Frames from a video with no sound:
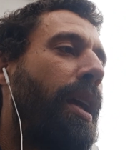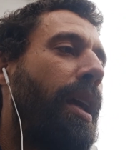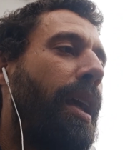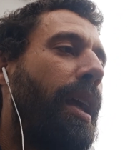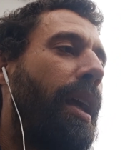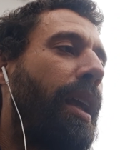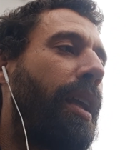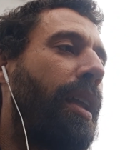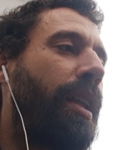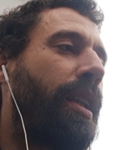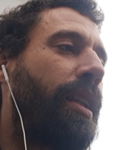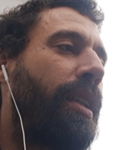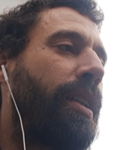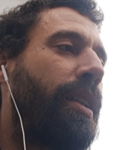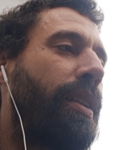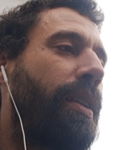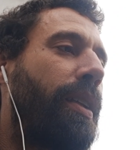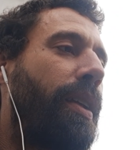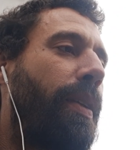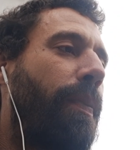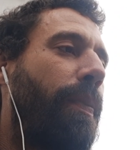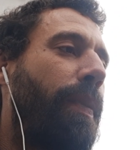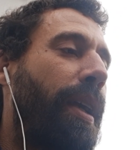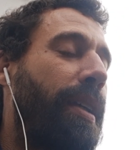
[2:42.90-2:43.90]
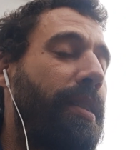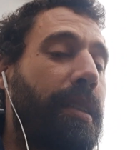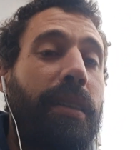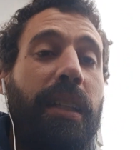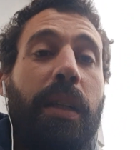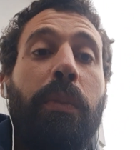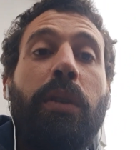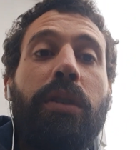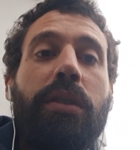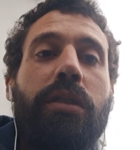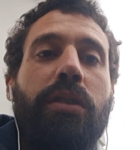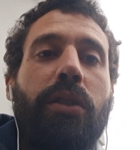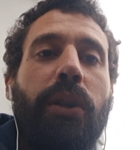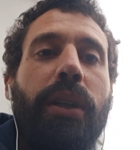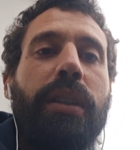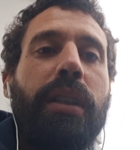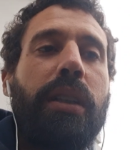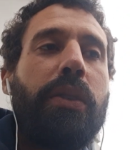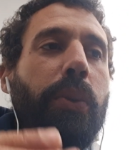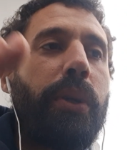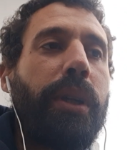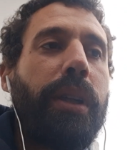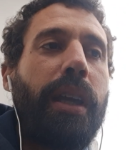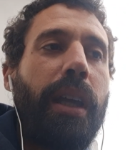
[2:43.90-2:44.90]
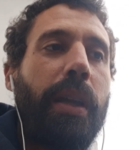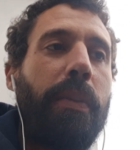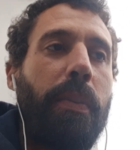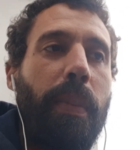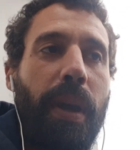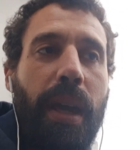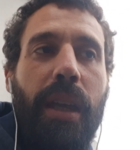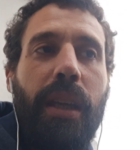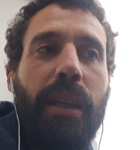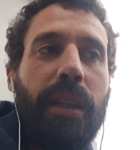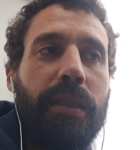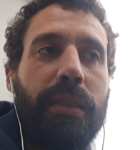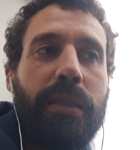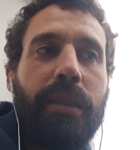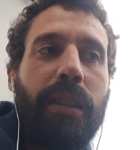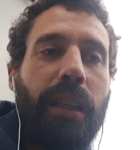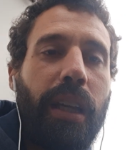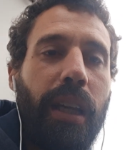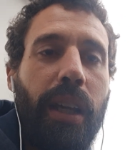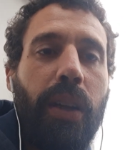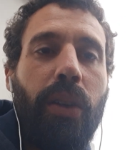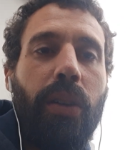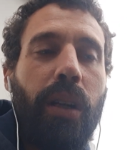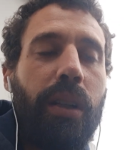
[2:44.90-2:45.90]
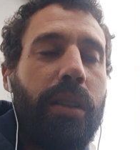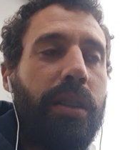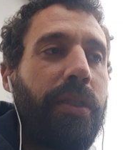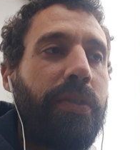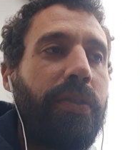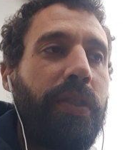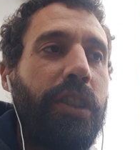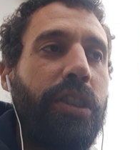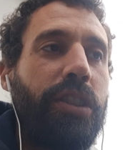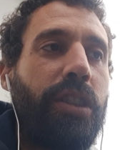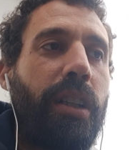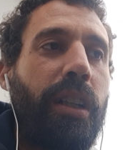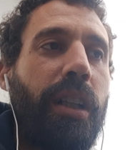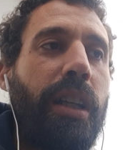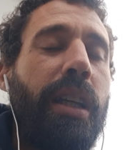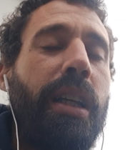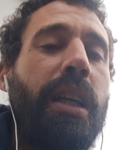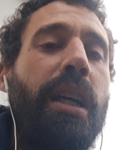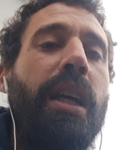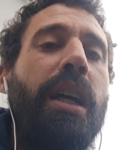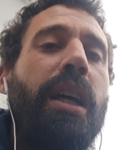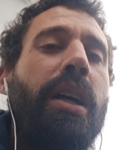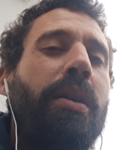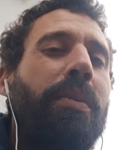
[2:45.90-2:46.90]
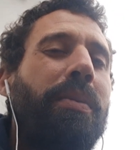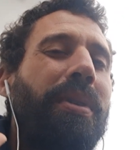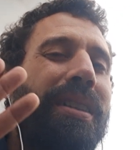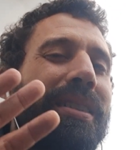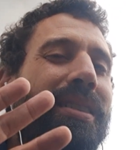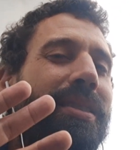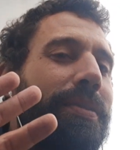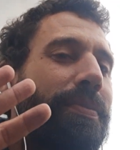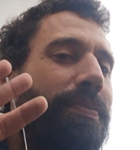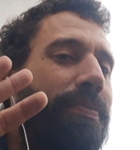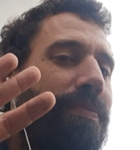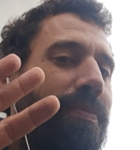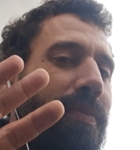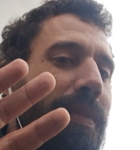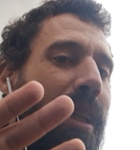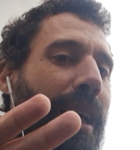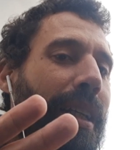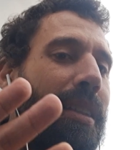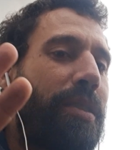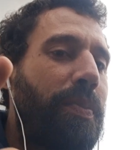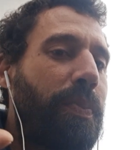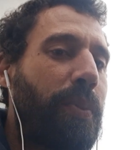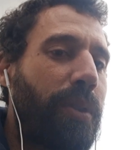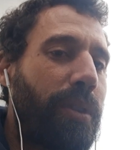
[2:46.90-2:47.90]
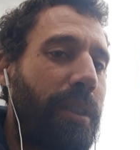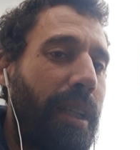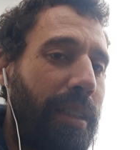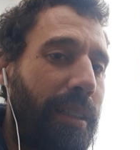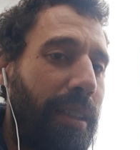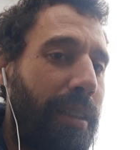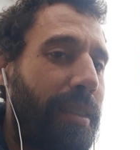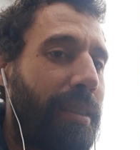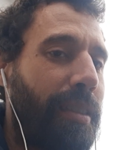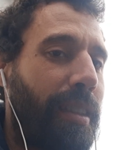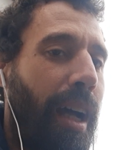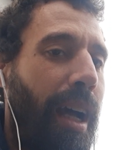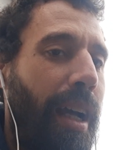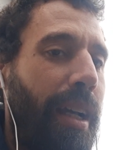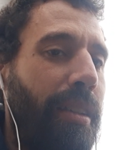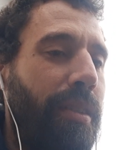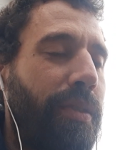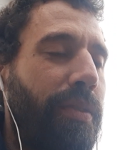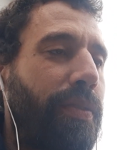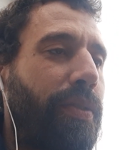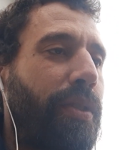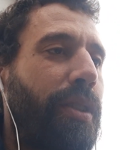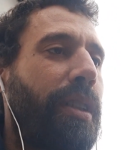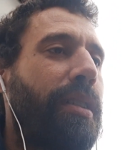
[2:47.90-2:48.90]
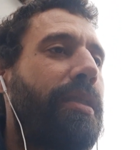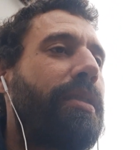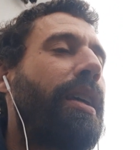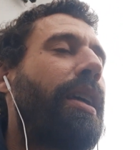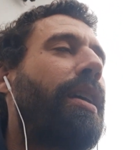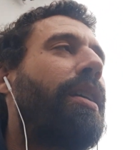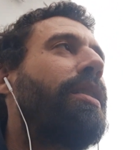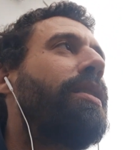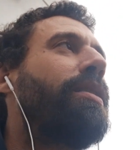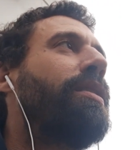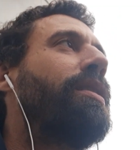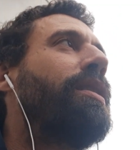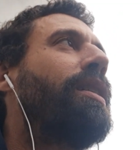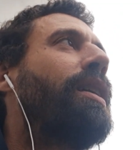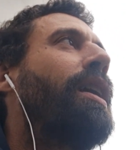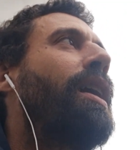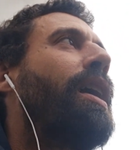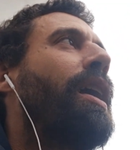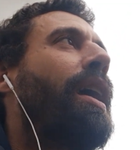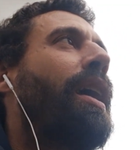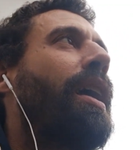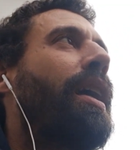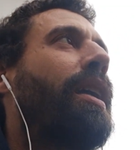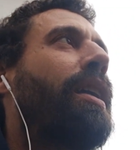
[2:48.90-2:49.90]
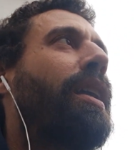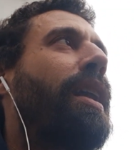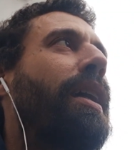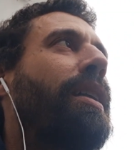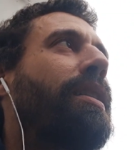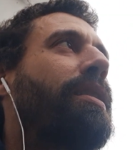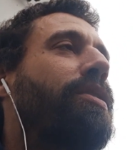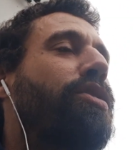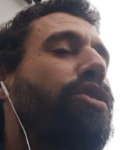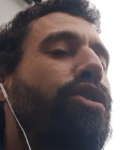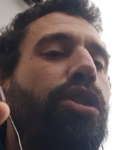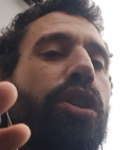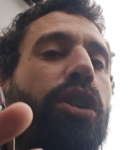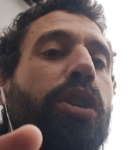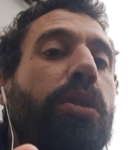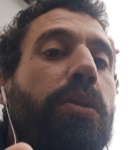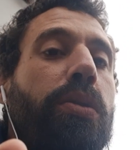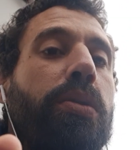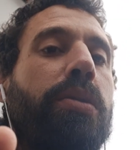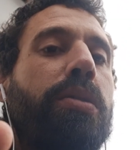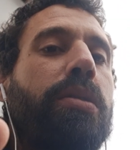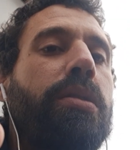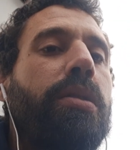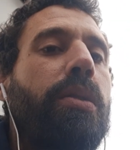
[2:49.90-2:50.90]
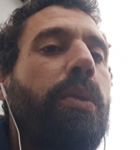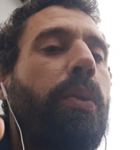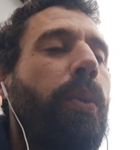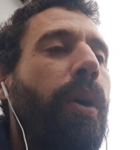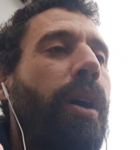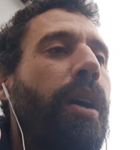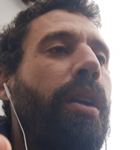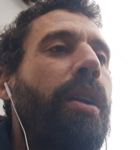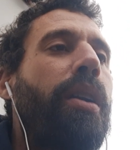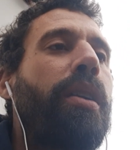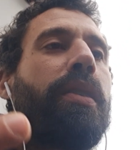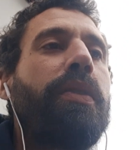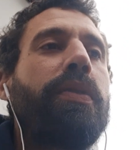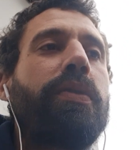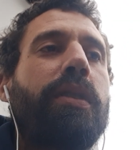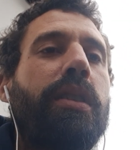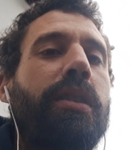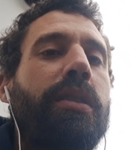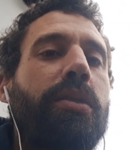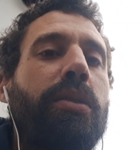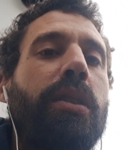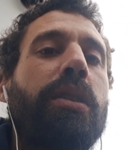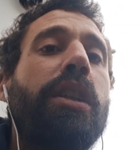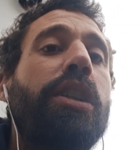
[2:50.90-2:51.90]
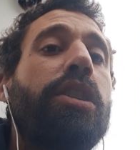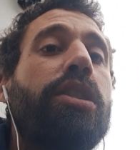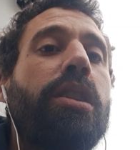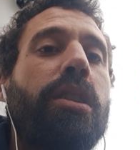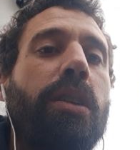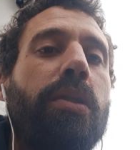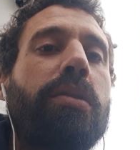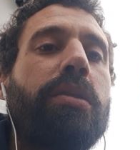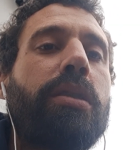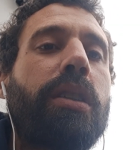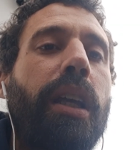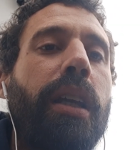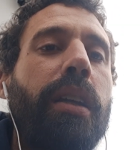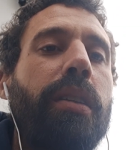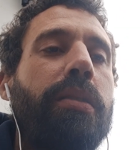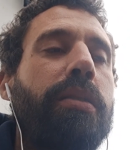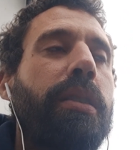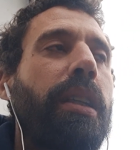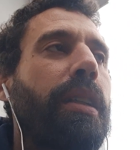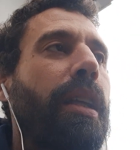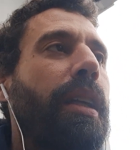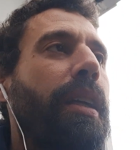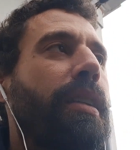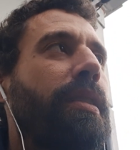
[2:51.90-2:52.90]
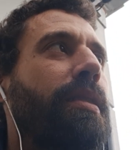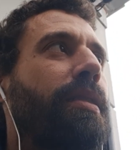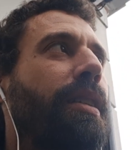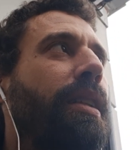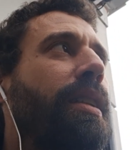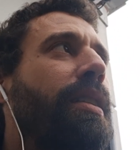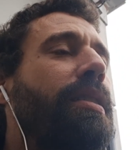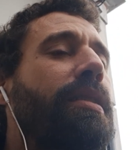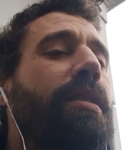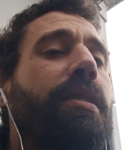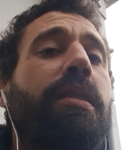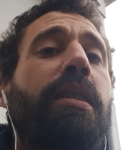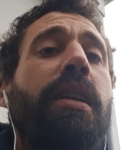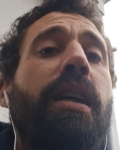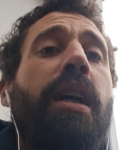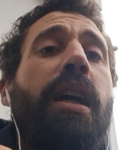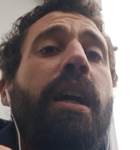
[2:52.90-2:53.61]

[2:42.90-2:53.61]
And as I demonstrated, we can make a scale artificially, but let's put that aside for a second and let's choose one of the traditional scales that exists.